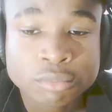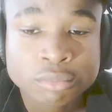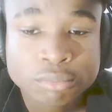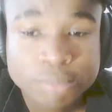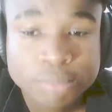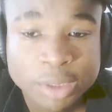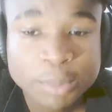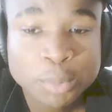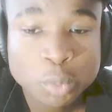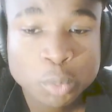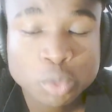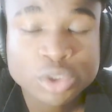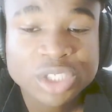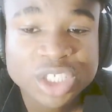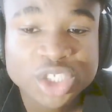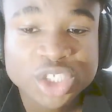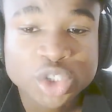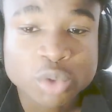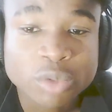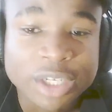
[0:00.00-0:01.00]
People would
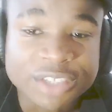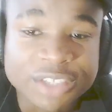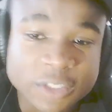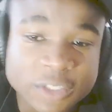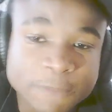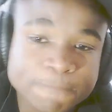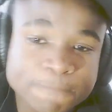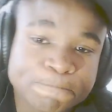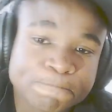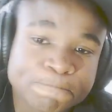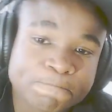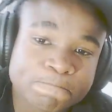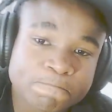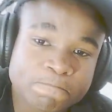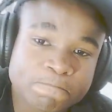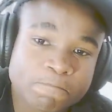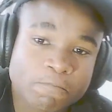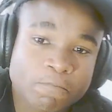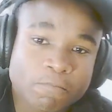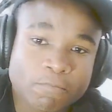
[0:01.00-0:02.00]
think you crazy.
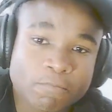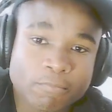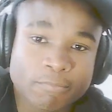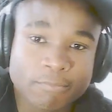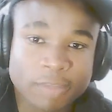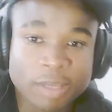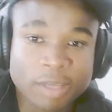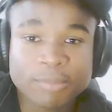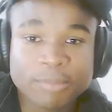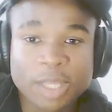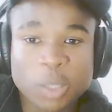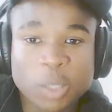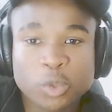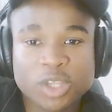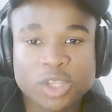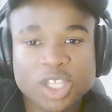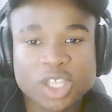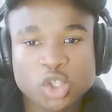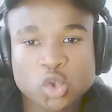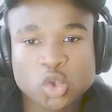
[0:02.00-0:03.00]
Yep, they
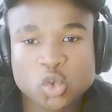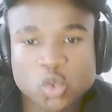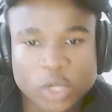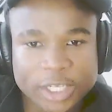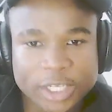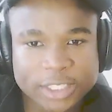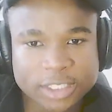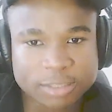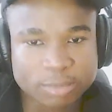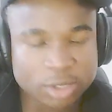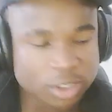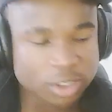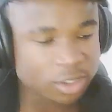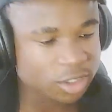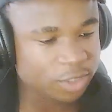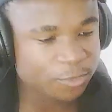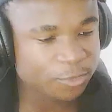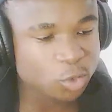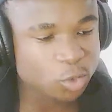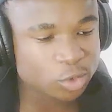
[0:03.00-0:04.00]
would think you crazy because
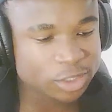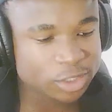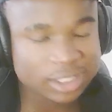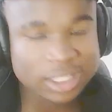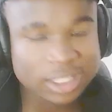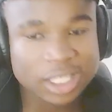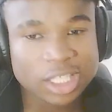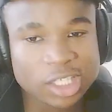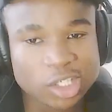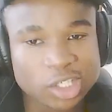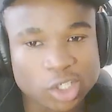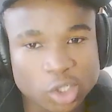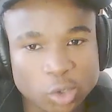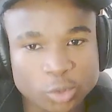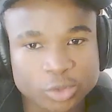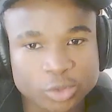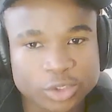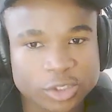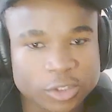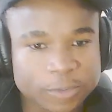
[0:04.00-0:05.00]
if you're seeing
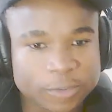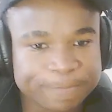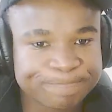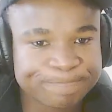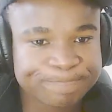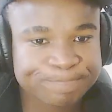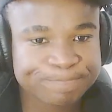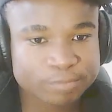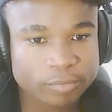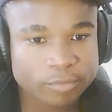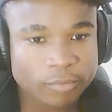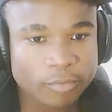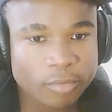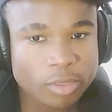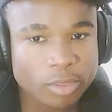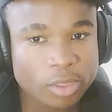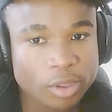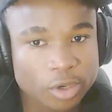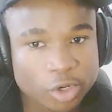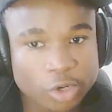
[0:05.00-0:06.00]
ghosts,
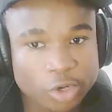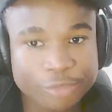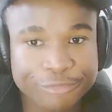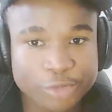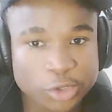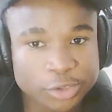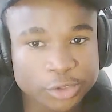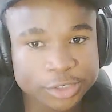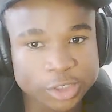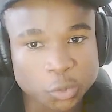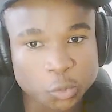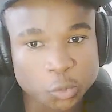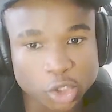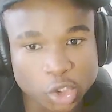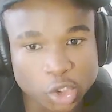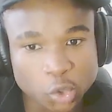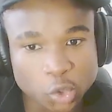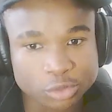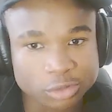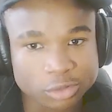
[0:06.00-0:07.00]
conversing with
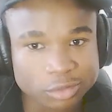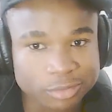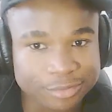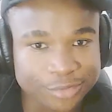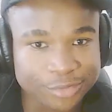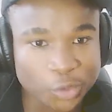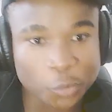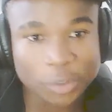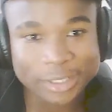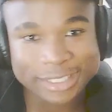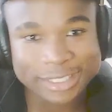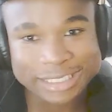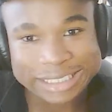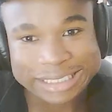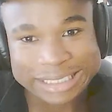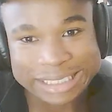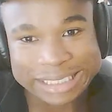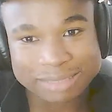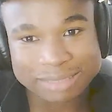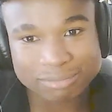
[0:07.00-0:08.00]
ghosts, no one can
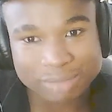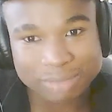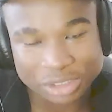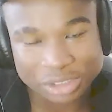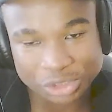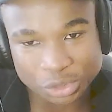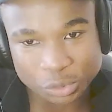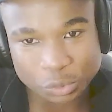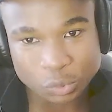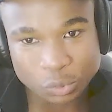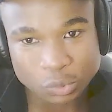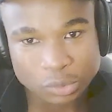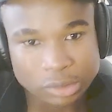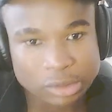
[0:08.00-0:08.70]
see them but you.